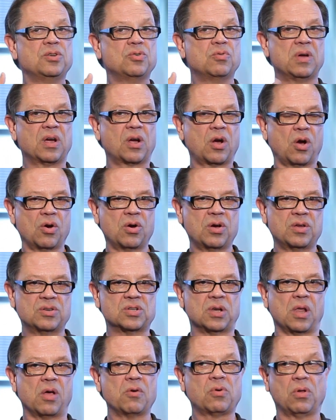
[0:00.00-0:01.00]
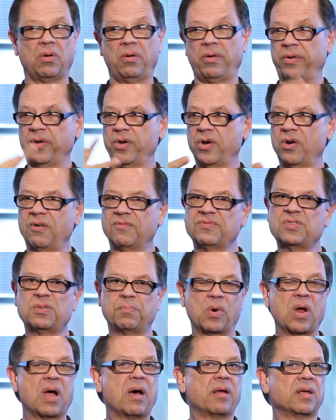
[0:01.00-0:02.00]
to encourage local nerve
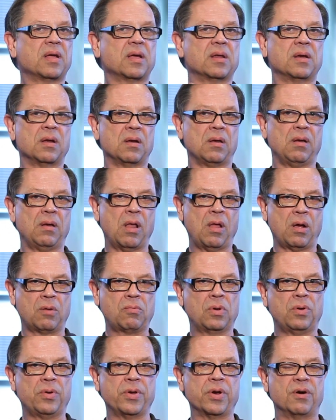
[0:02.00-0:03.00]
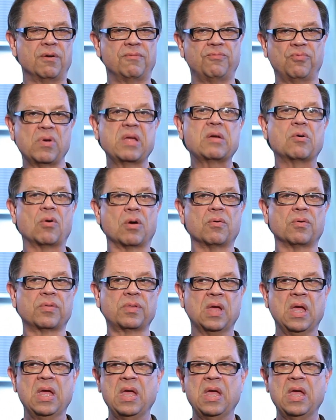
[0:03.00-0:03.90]
sprouting and local nerve regrowth.